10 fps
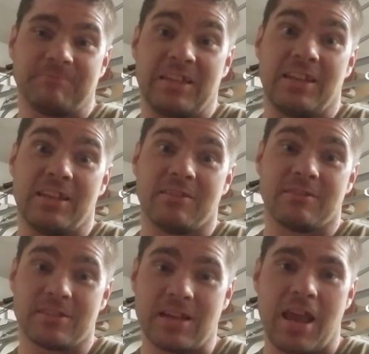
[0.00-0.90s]
and it
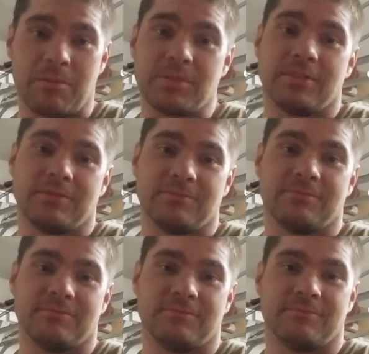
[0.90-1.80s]
snapped.
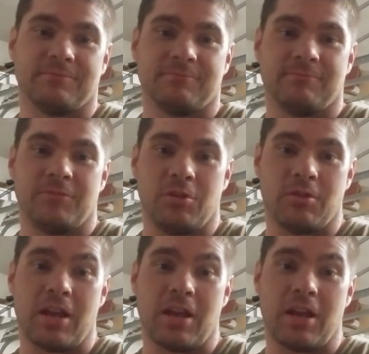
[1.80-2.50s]
You know what